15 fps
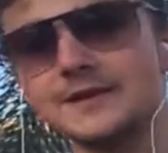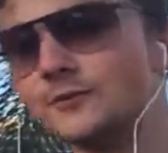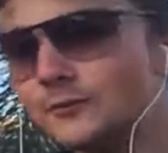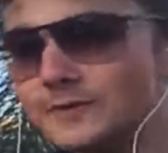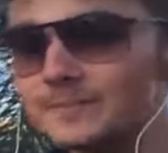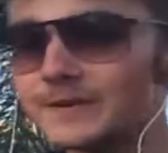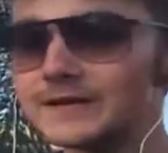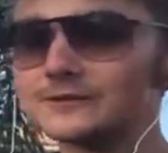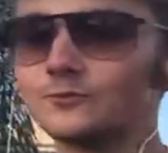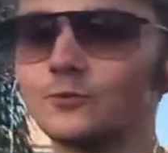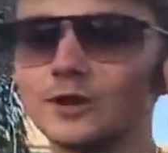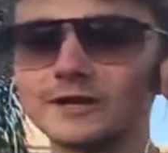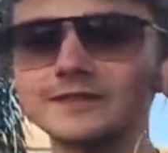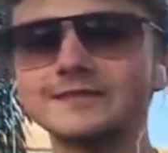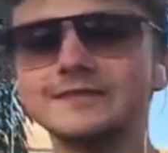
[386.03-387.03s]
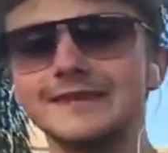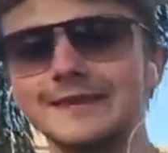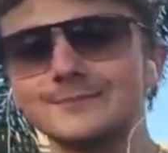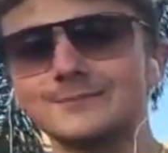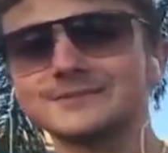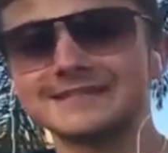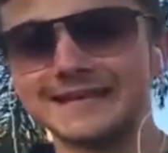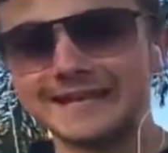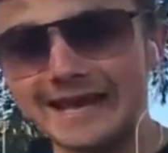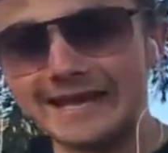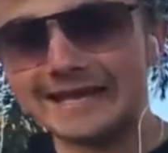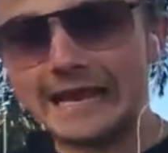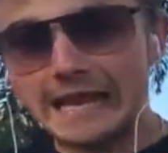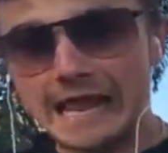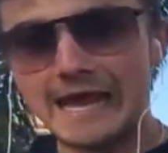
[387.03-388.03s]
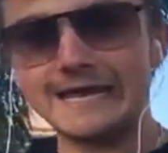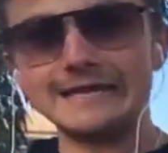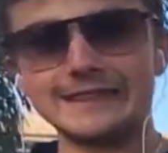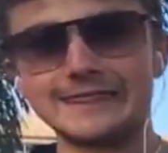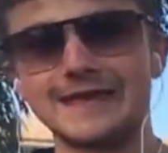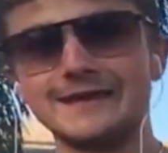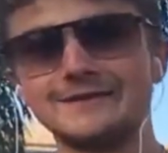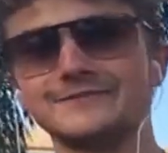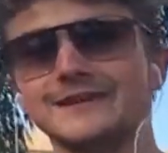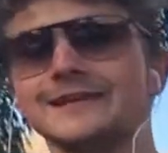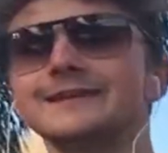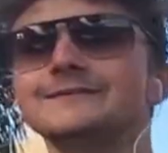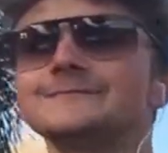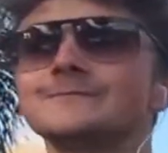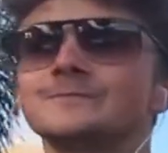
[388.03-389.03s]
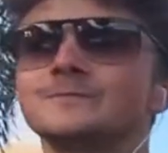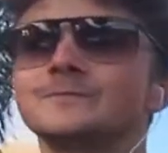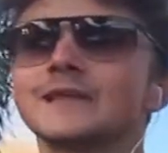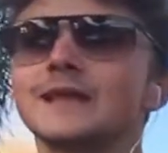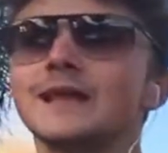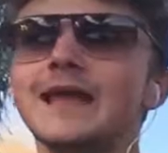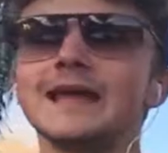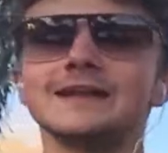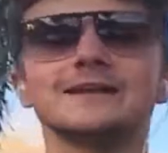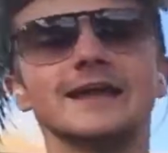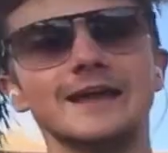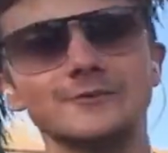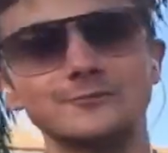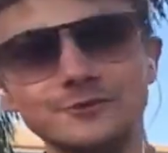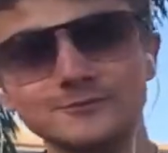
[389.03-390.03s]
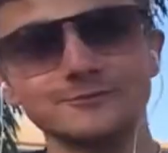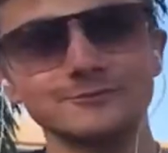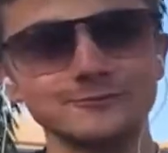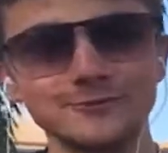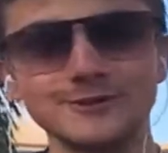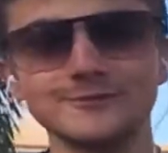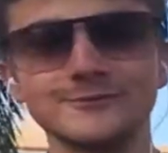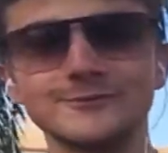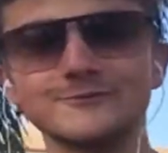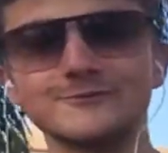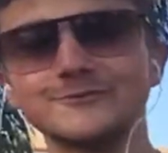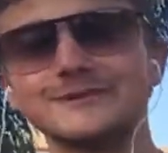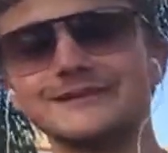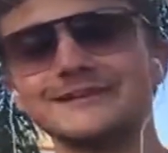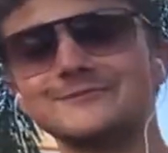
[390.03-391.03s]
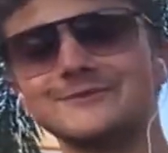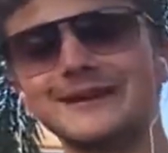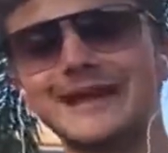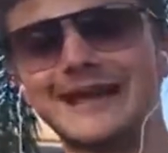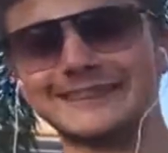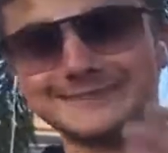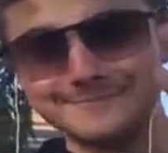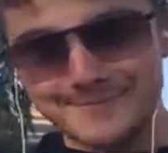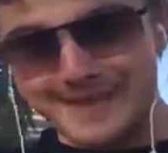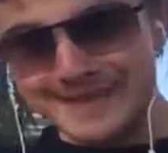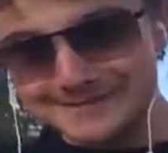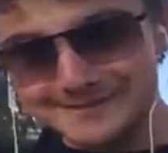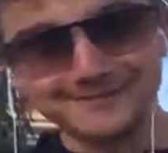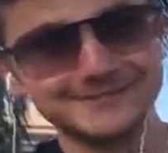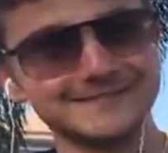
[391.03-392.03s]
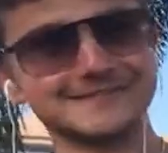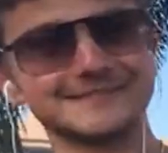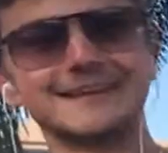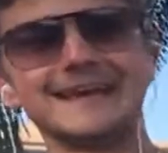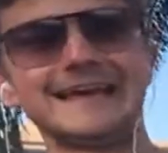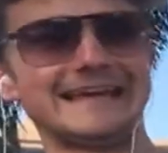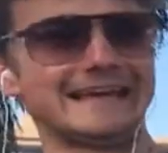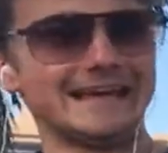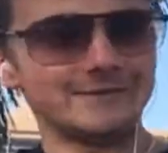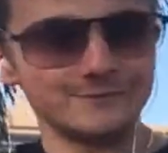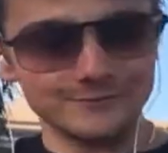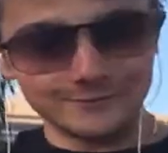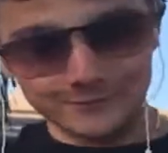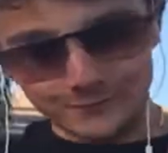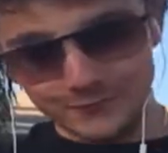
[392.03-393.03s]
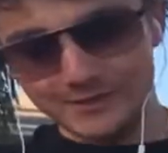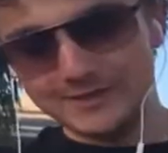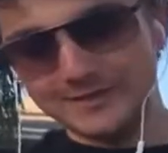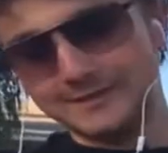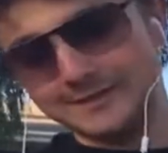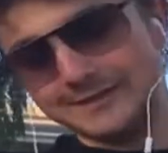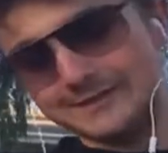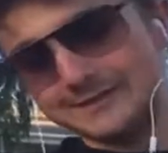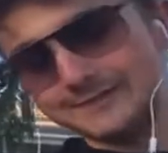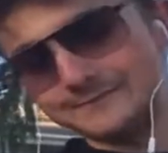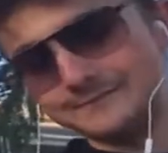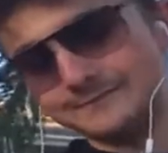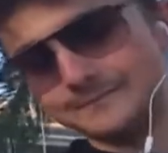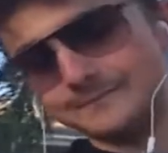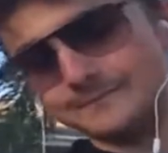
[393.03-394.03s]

we picked one of the tables that had a light, thankfully. And we got the menus and we're looking and